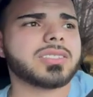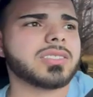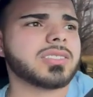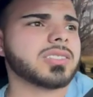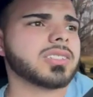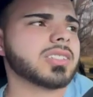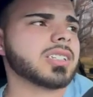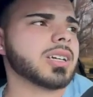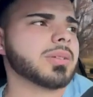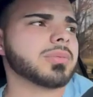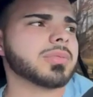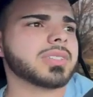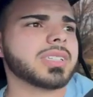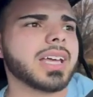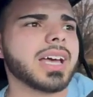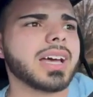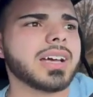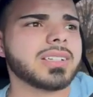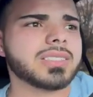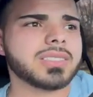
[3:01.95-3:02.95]
or a couple
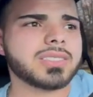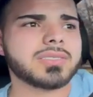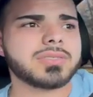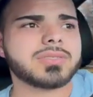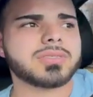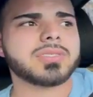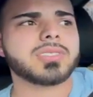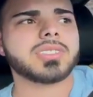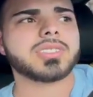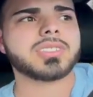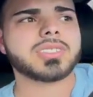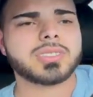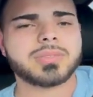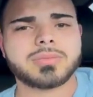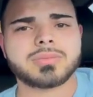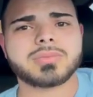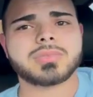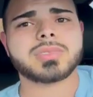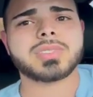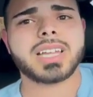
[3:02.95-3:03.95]
thousand for
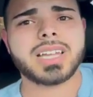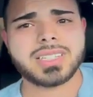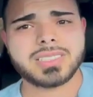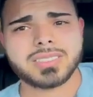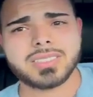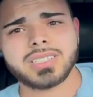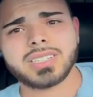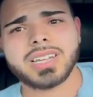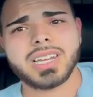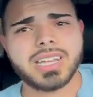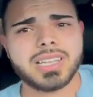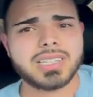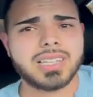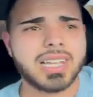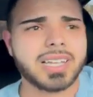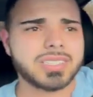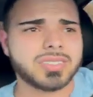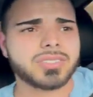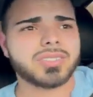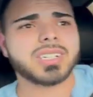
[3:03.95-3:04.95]
some nice looking
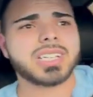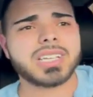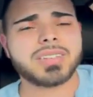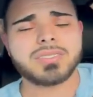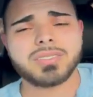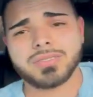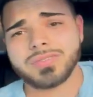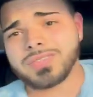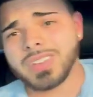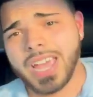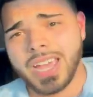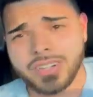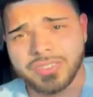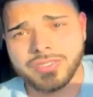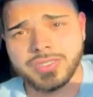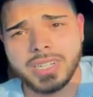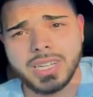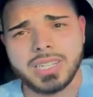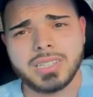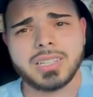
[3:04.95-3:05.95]
headlights, or even
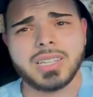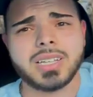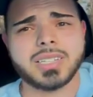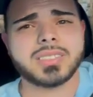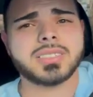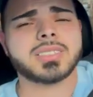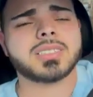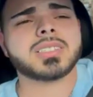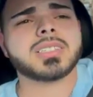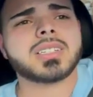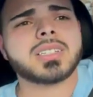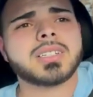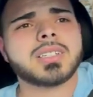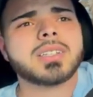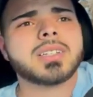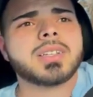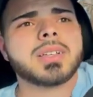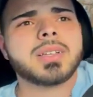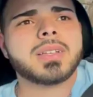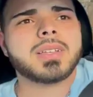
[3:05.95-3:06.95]
factory headlights.
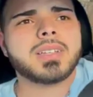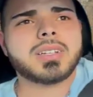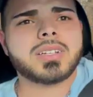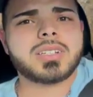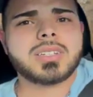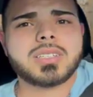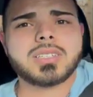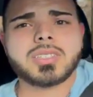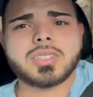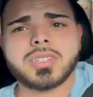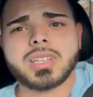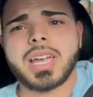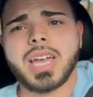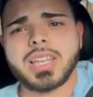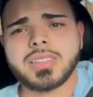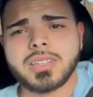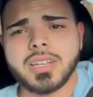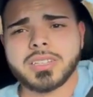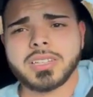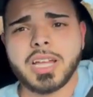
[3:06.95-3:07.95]
So yeah, I
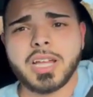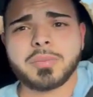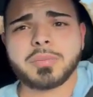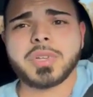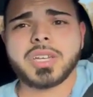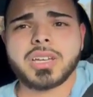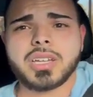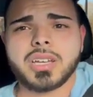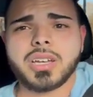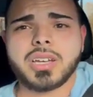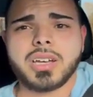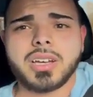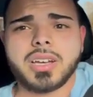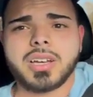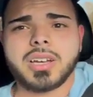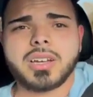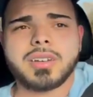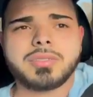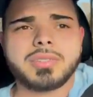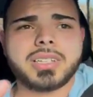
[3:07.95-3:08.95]
thought that'd be
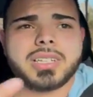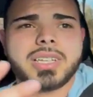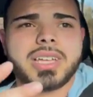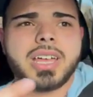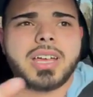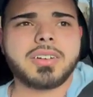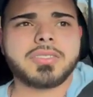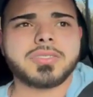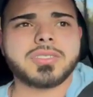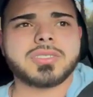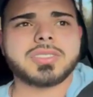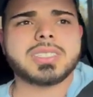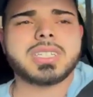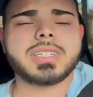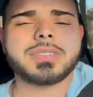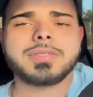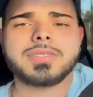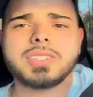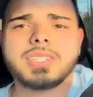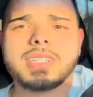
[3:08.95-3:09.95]
a really helpful
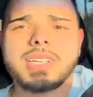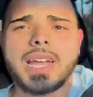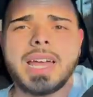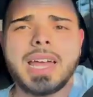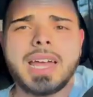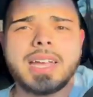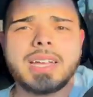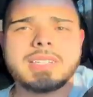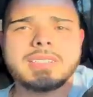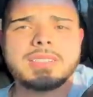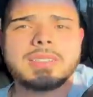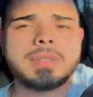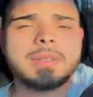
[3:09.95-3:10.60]
tip for you guys.